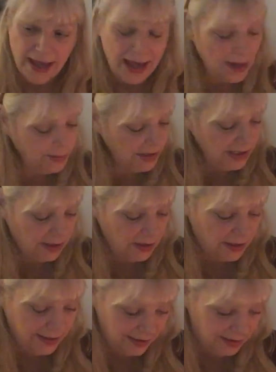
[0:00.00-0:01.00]
happening
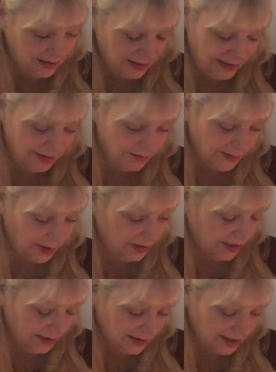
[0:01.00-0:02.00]
in, in a
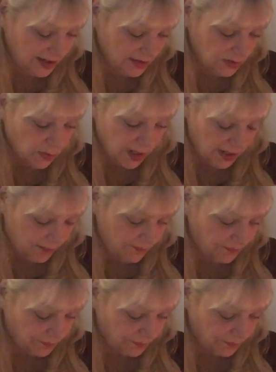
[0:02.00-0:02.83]
very intense way.